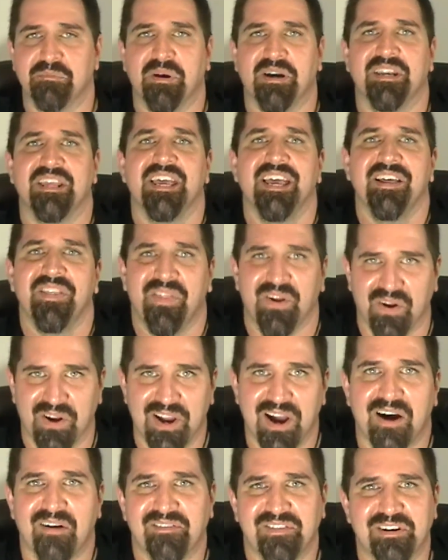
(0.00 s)
but they're
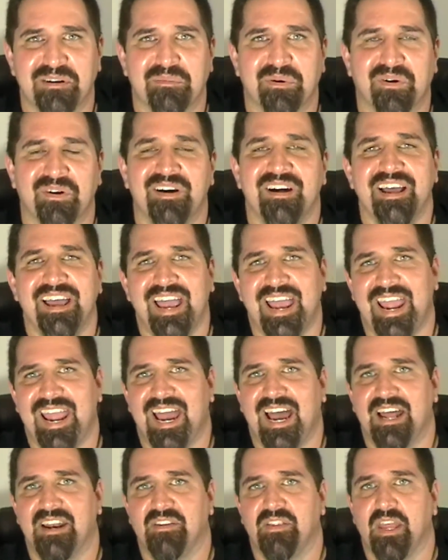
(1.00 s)
comfortable
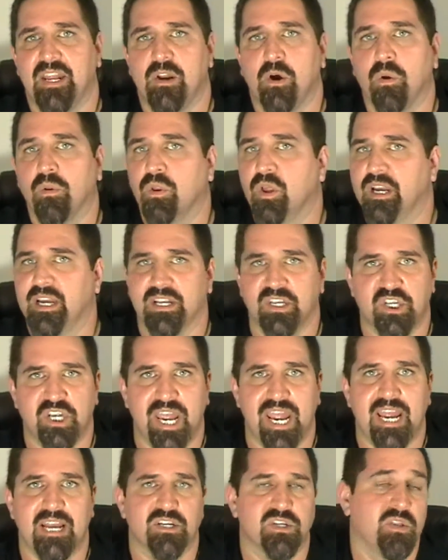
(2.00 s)
and they don't look at
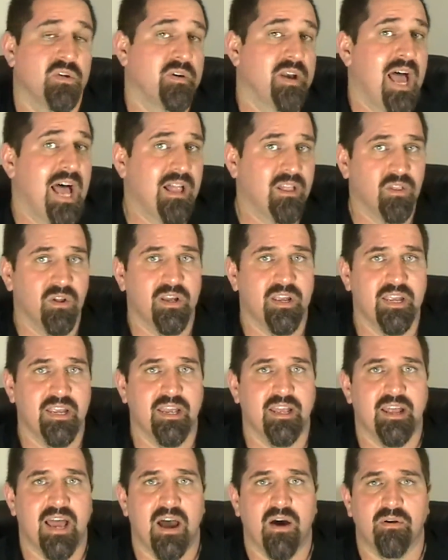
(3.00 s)
change and they're not
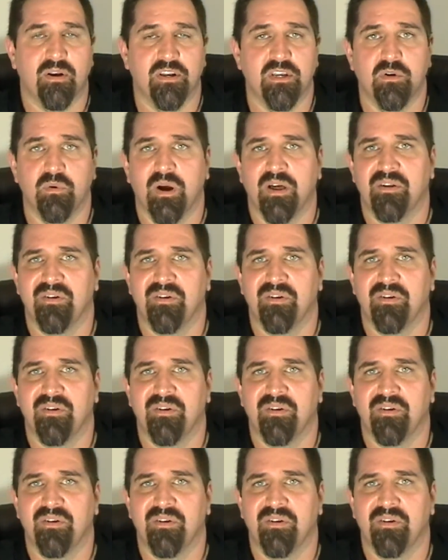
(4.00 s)
looking at how to do